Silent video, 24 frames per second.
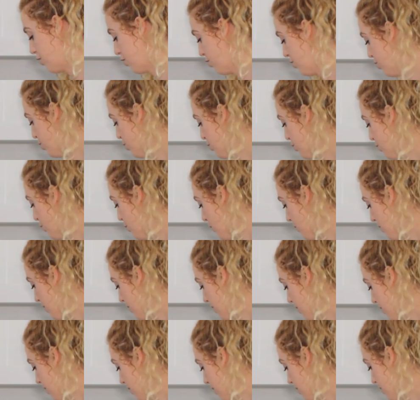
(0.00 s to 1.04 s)
2
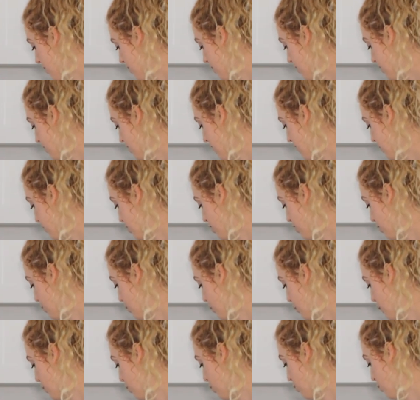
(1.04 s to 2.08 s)

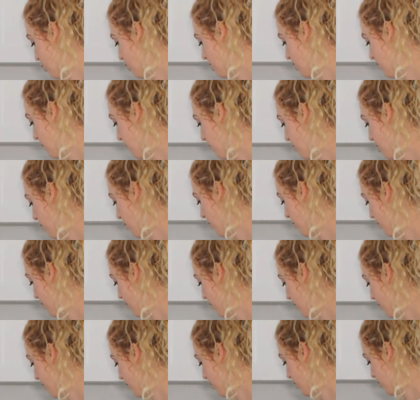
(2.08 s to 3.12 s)
tablespoons
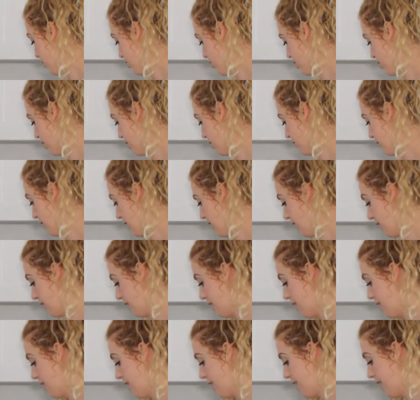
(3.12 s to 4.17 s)
per serving,
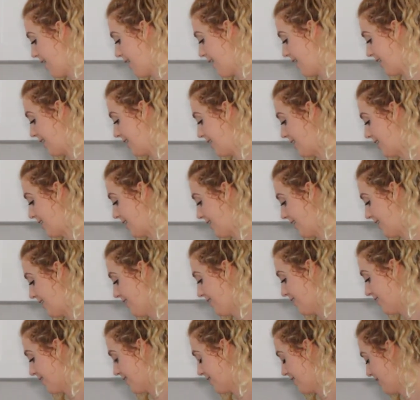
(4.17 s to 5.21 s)
and I
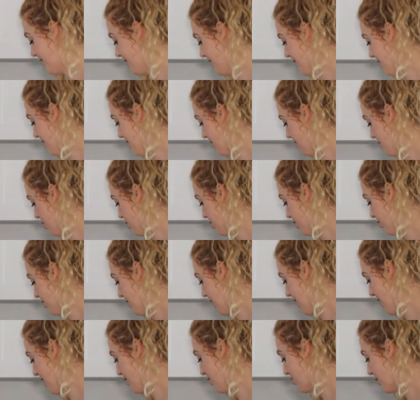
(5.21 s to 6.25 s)
did the
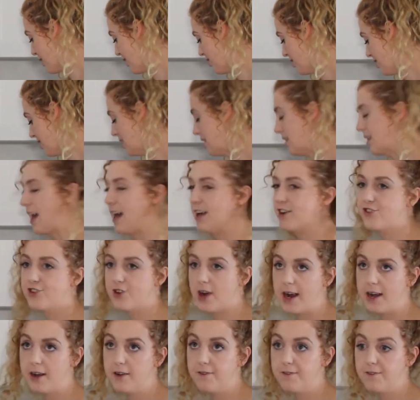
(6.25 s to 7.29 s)
sultana raisins. I
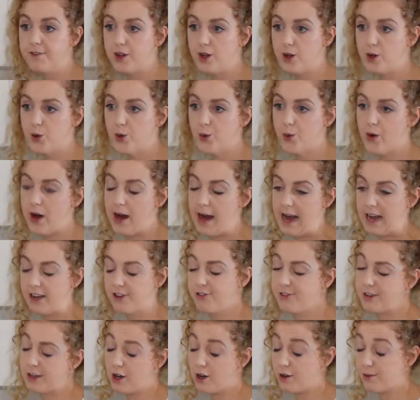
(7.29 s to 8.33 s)
tried a few
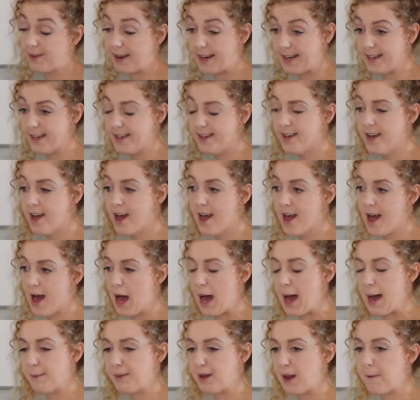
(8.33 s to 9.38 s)
actually already,
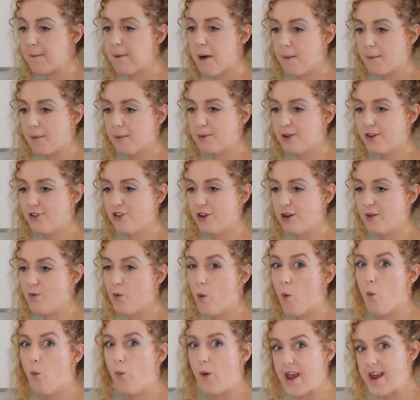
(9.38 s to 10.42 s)
and I probably should
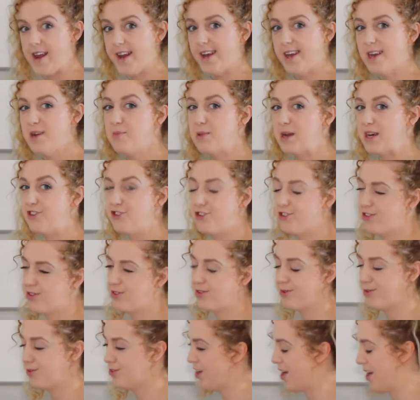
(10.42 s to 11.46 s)
have waited, but I just
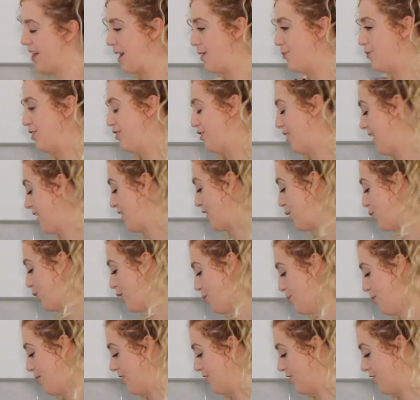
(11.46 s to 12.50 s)
thought I would take you
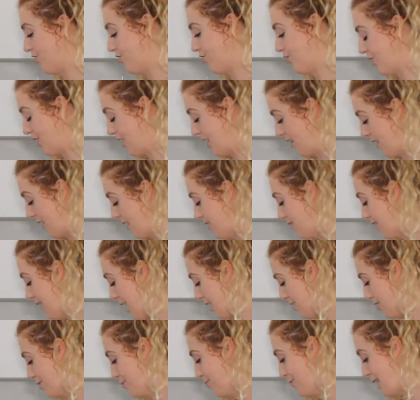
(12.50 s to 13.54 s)
with me on this journey like
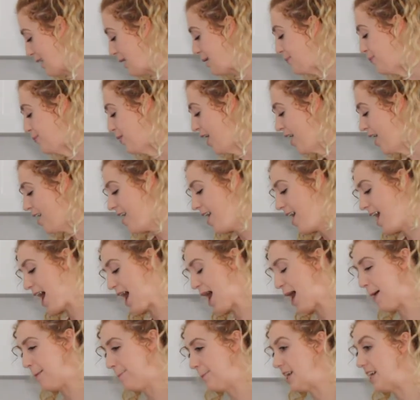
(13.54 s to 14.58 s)
last minute.
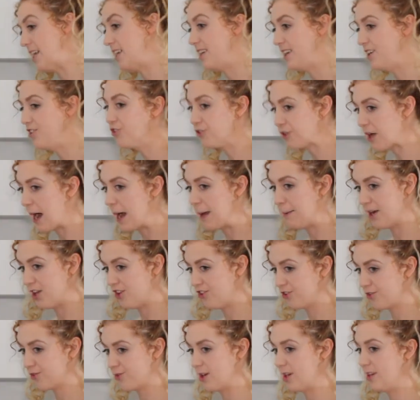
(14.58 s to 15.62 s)
But I did try a
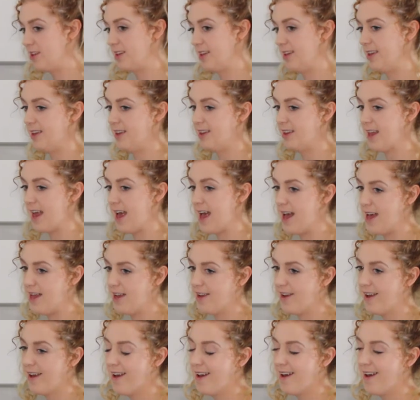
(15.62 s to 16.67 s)
bunch of raisins, and
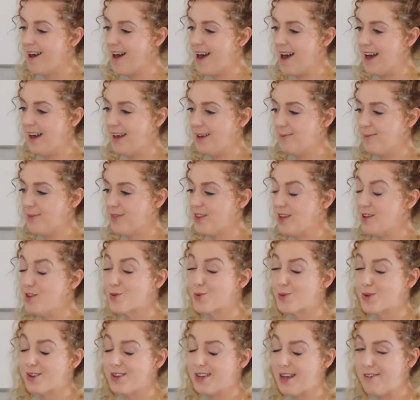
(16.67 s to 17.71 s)
these
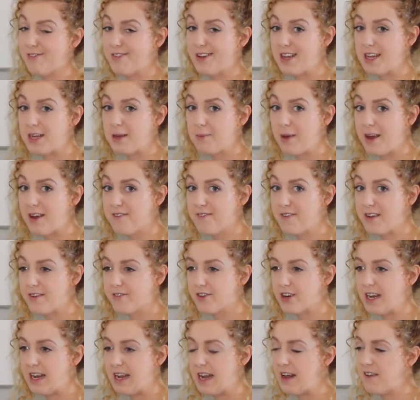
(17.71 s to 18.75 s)
were definitely my
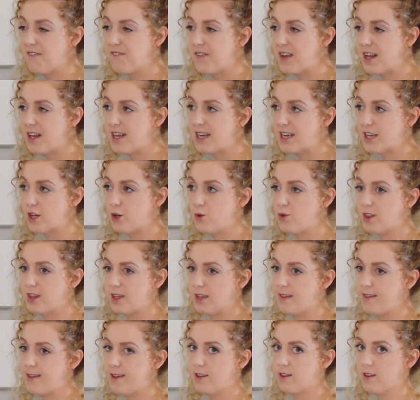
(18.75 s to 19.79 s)
favorite, and I feel like you
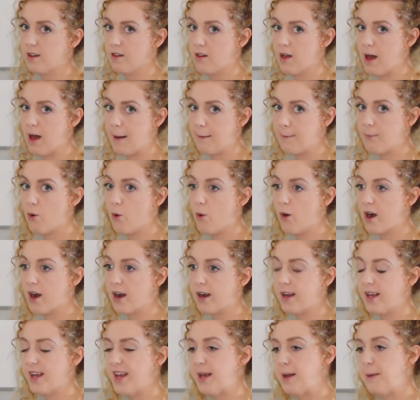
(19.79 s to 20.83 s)
see these a lot more
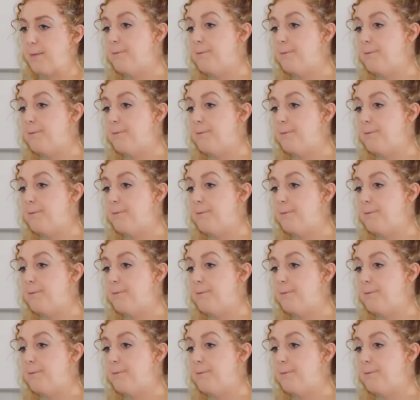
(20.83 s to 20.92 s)
in